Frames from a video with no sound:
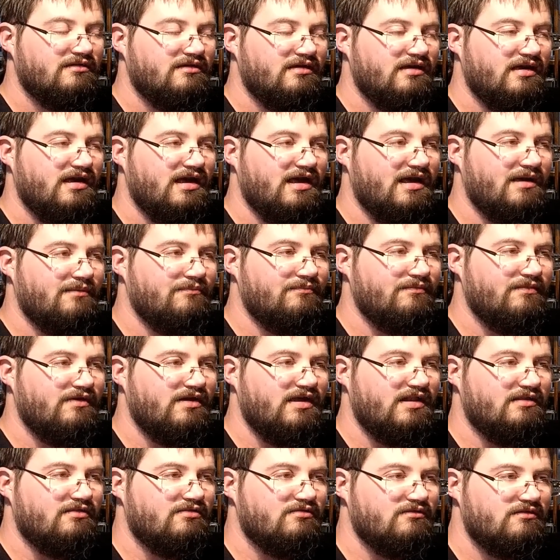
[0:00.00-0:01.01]
Um,
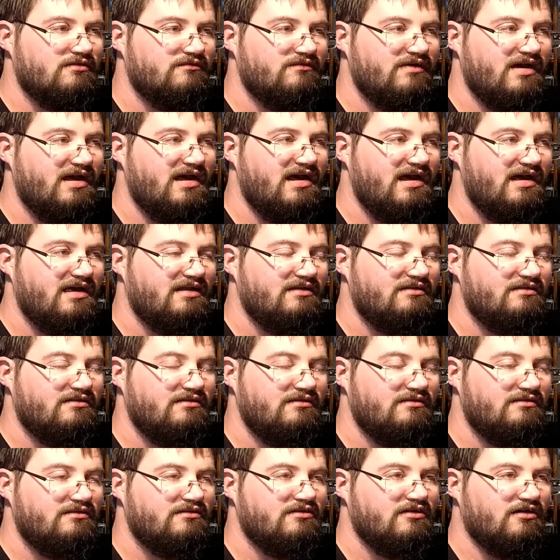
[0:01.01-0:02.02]
and it's sort of a hard,
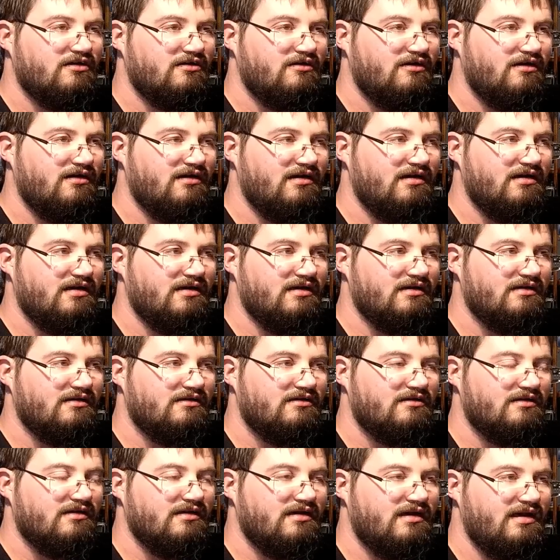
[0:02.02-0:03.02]

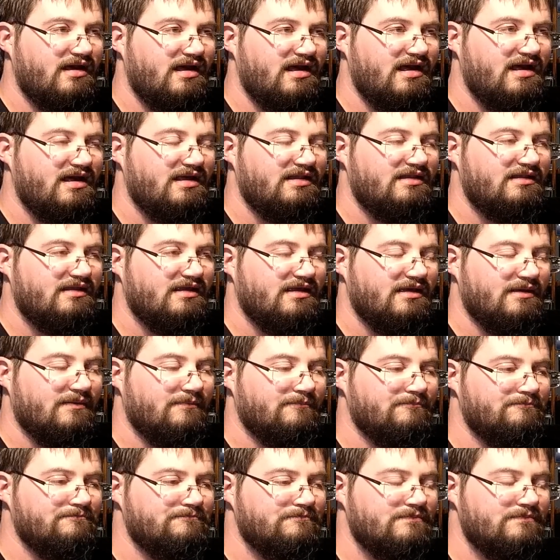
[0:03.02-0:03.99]
hard um,